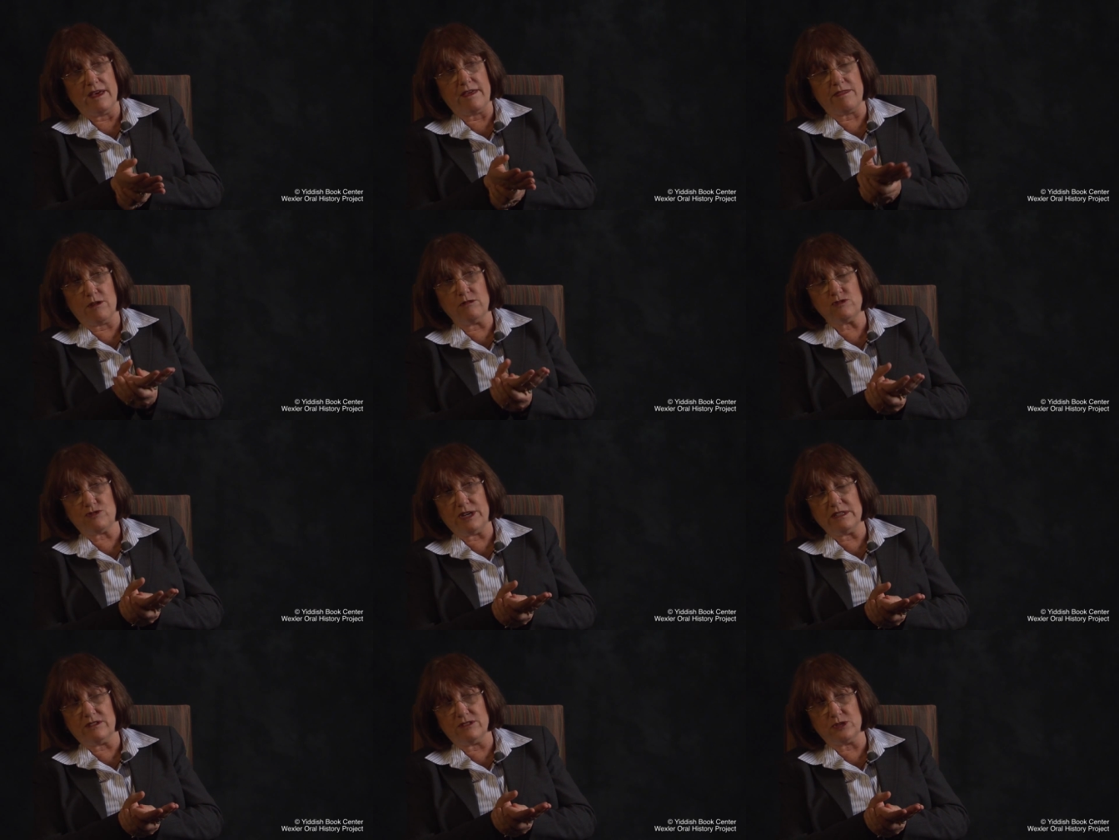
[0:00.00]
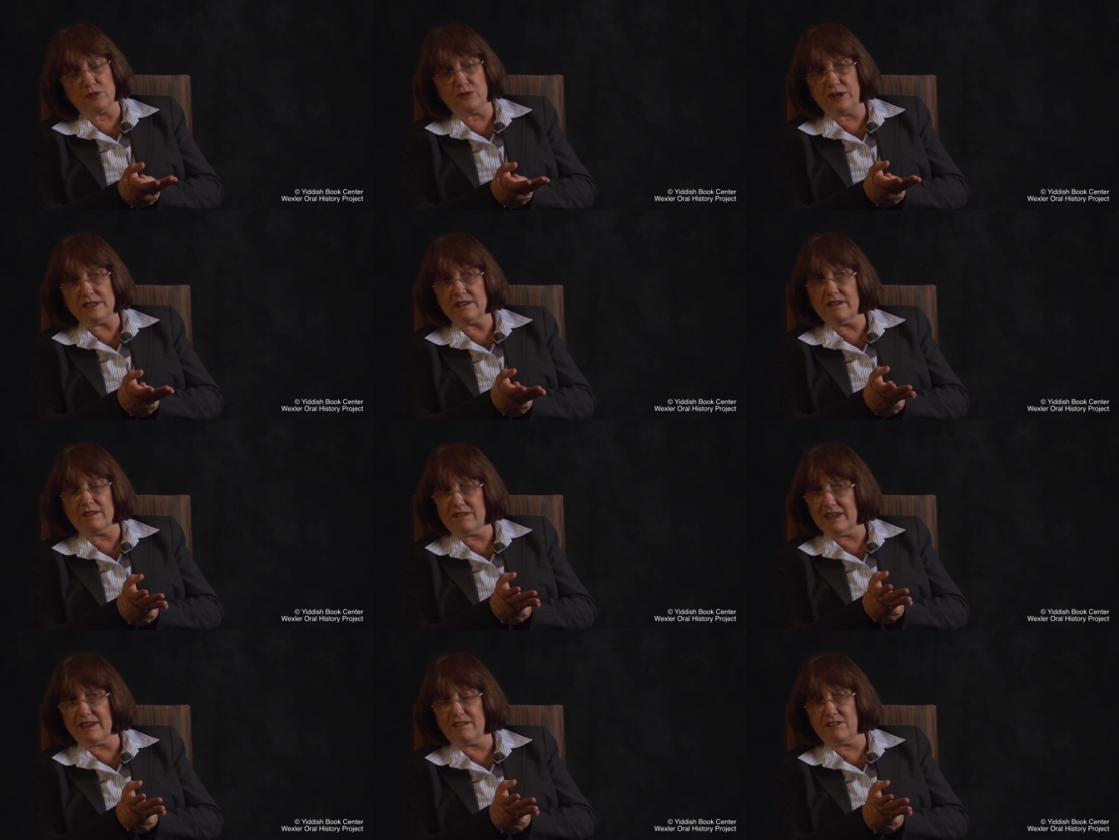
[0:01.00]
And those writers who were writing
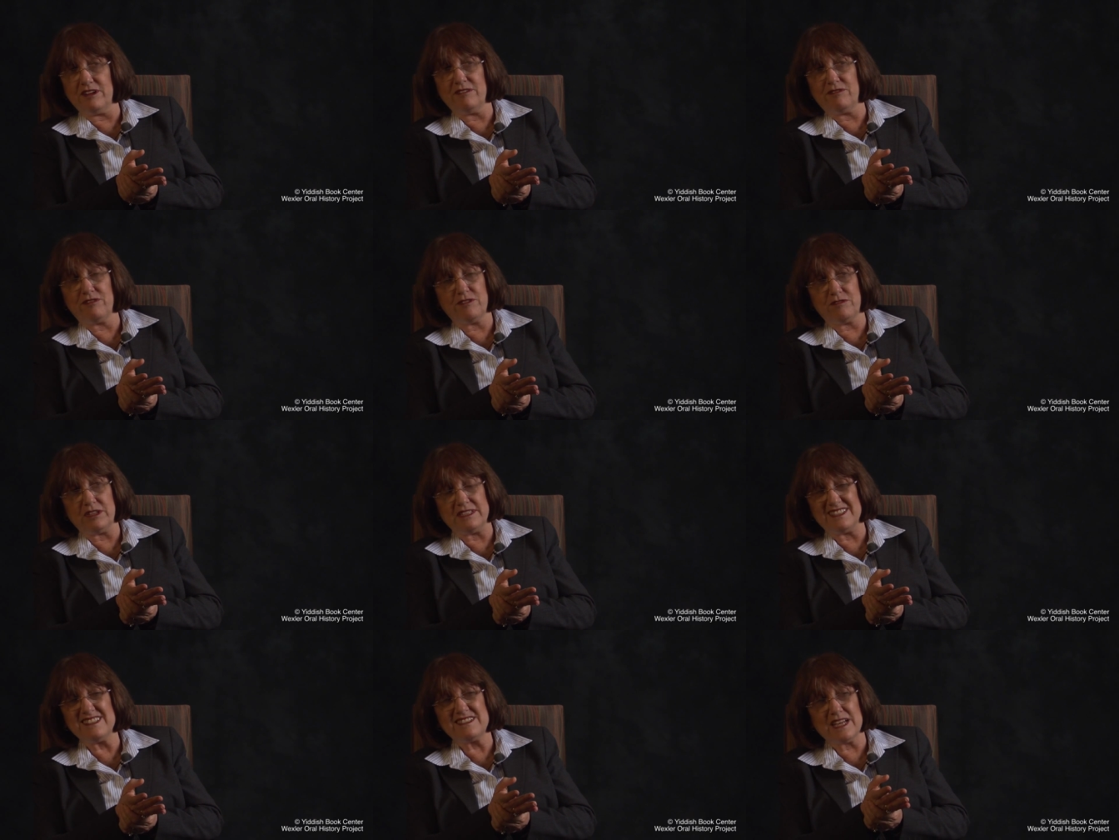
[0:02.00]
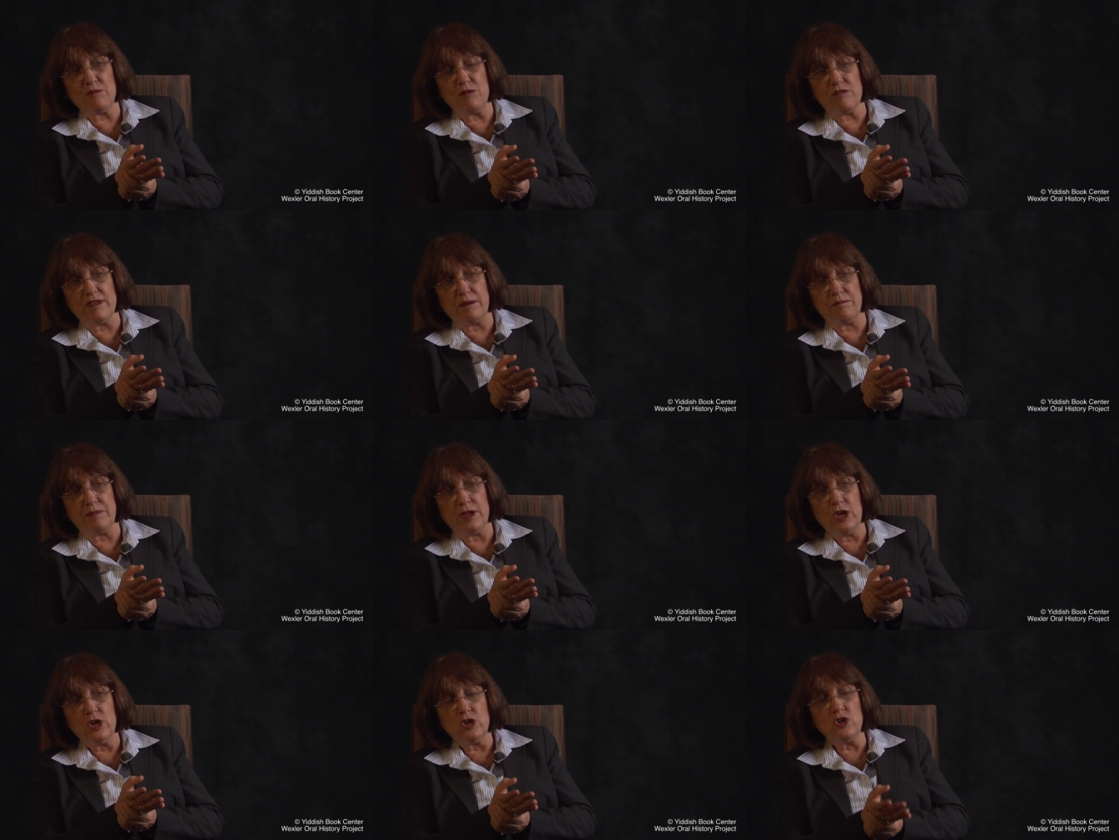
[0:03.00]
in the early 50s, some of them
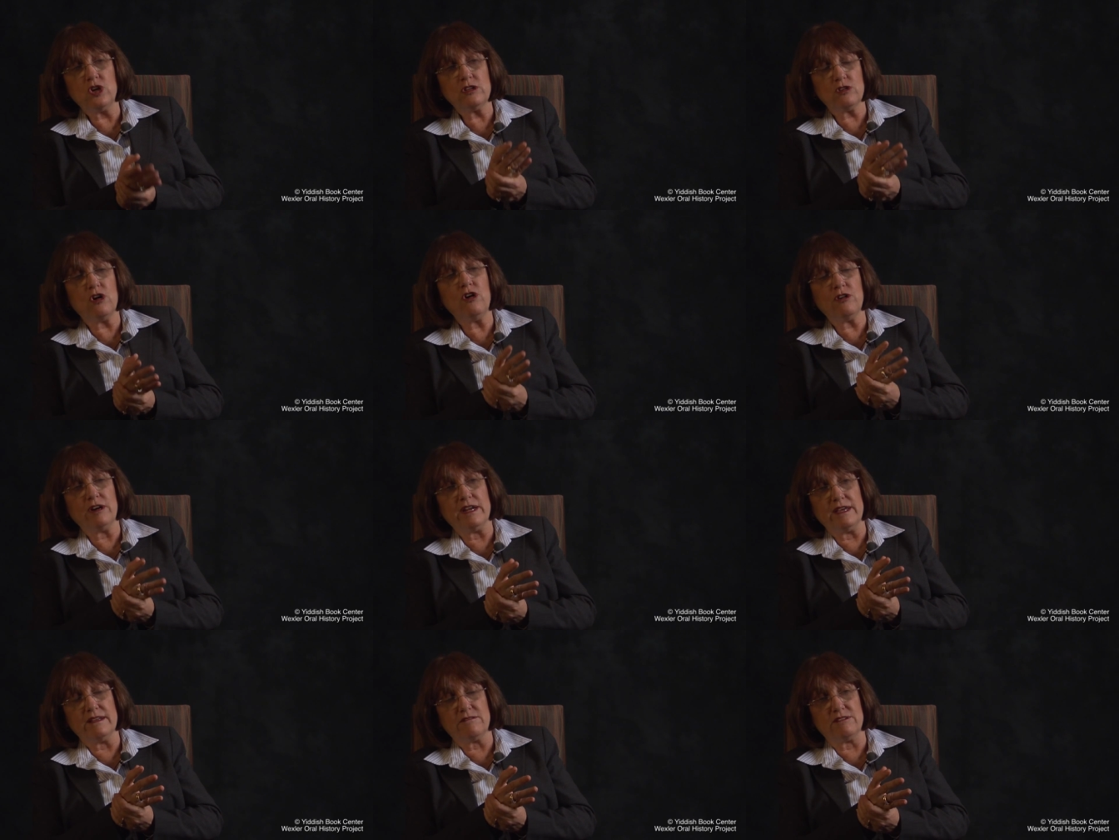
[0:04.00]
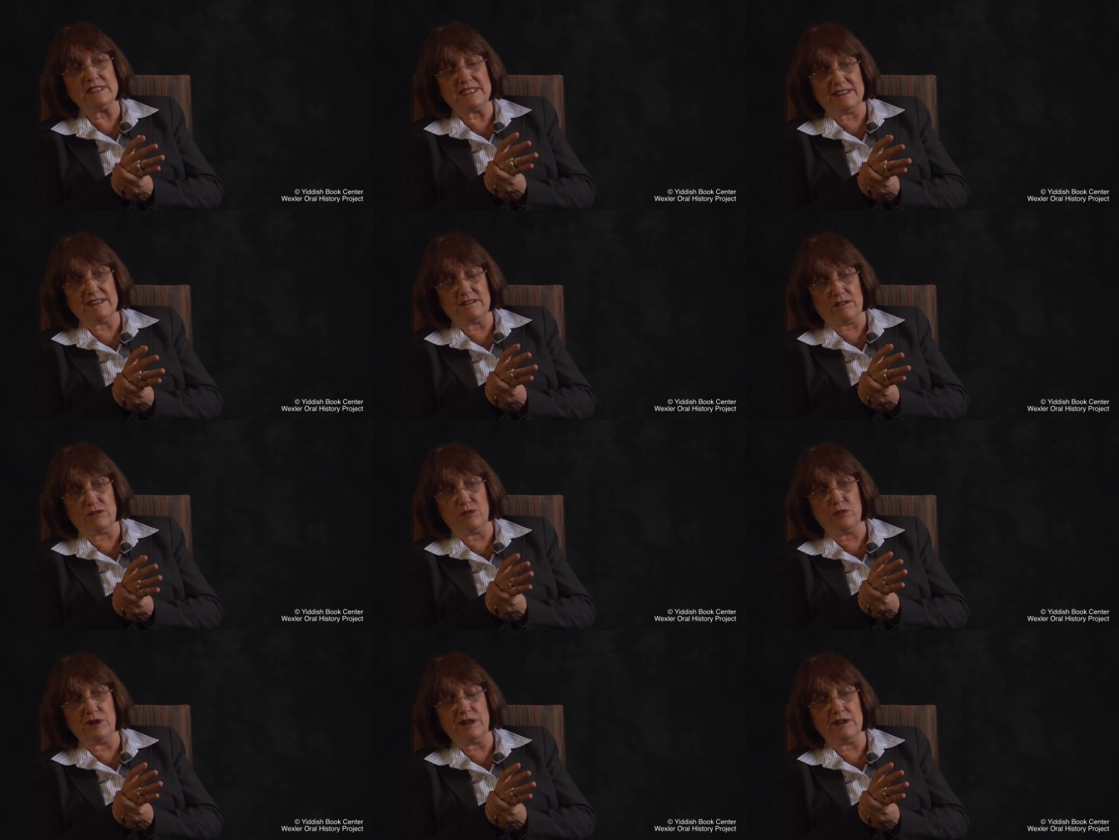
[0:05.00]
not only translated their
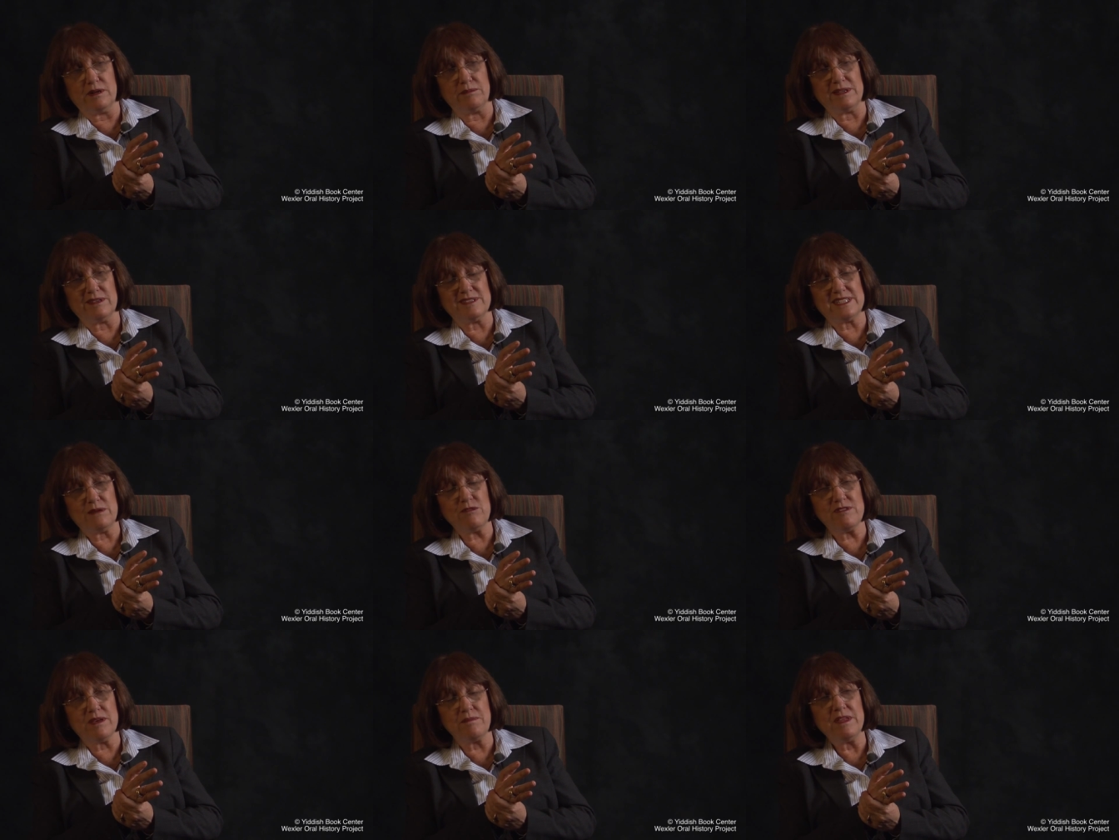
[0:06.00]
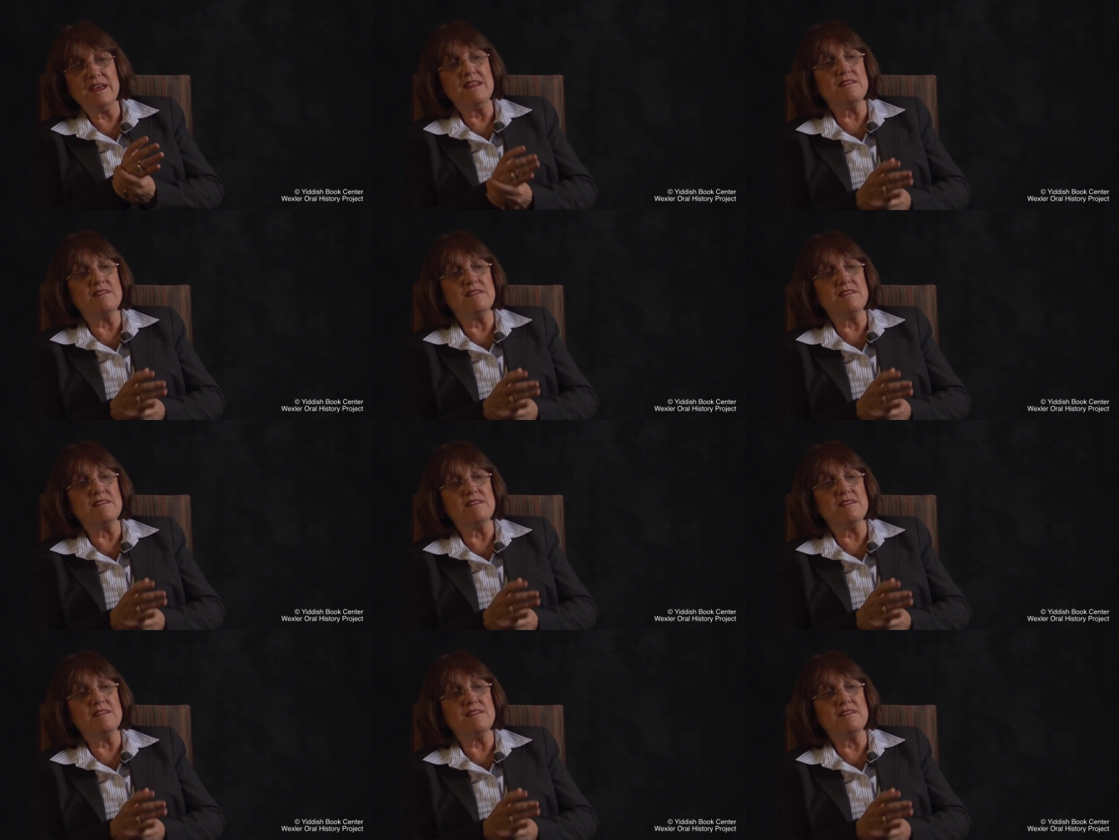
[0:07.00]
work, but some of them,